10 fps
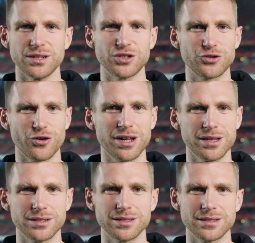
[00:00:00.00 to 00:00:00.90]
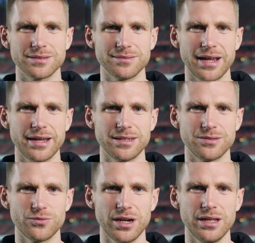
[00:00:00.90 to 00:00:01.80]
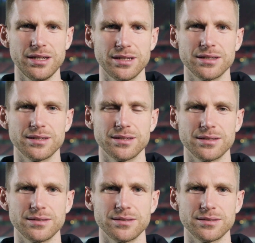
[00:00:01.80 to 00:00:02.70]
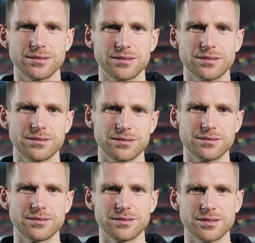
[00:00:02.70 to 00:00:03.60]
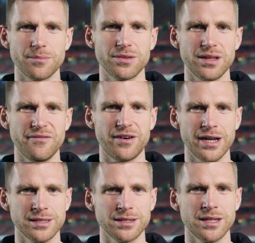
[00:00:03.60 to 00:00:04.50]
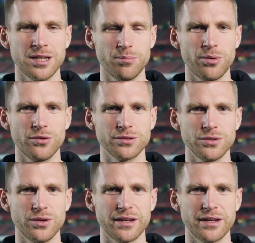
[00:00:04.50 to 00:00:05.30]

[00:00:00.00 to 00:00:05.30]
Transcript: struggles, that is really something vital and important you